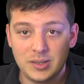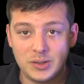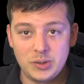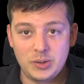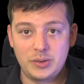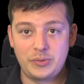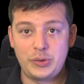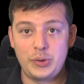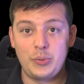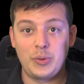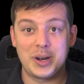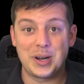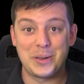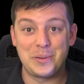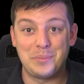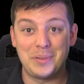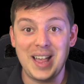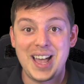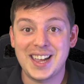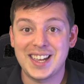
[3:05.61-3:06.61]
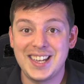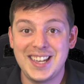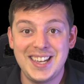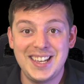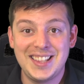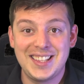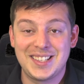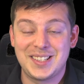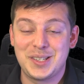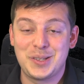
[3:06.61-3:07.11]
So if you wanted a black
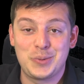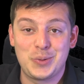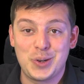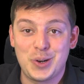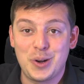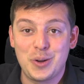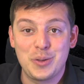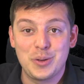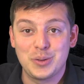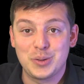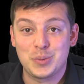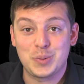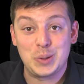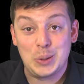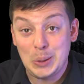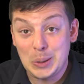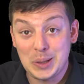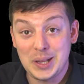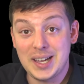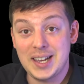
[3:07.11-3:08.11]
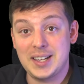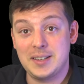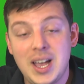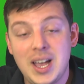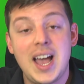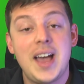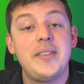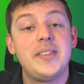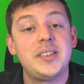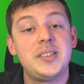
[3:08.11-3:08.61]
key, this is what all those would look like.
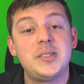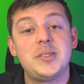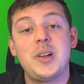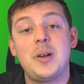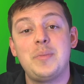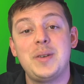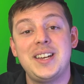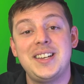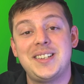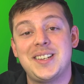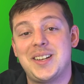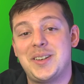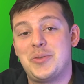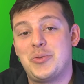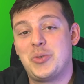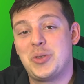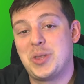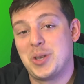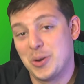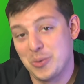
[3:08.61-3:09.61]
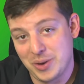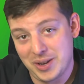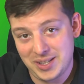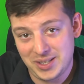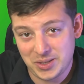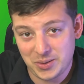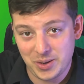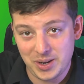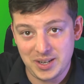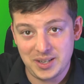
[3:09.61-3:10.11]
And this is all being done with the green
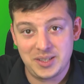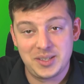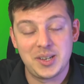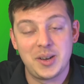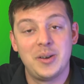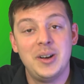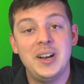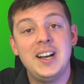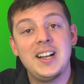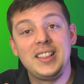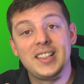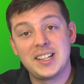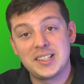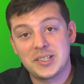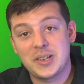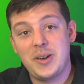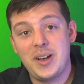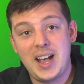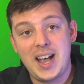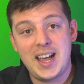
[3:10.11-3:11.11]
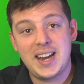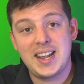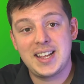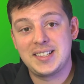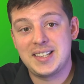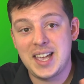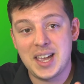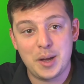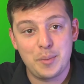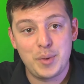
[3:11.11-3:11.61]
screen. So let's go ahead and
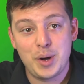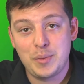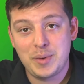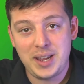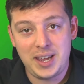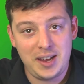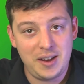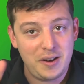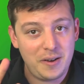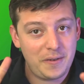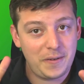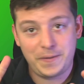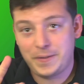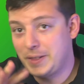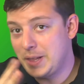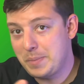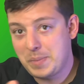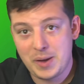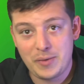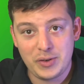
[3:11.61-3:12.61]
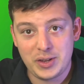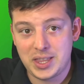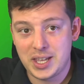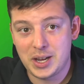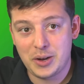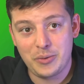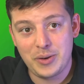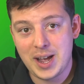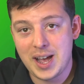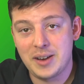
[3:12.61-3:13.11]
take a moment here, flip
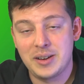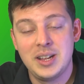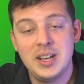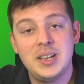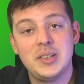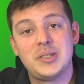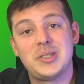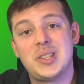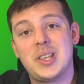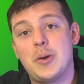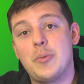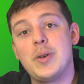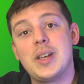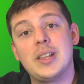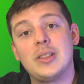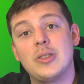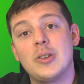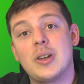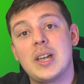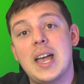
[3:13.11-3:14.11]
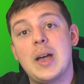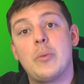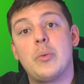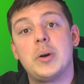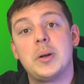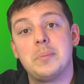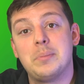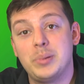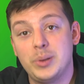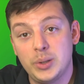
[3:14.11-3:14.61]
everything around so that we can look at
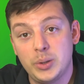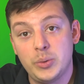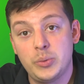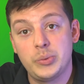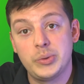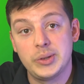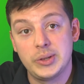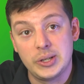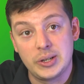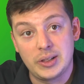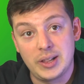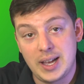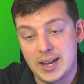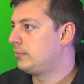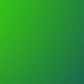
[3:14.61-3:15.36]
what blue would look like.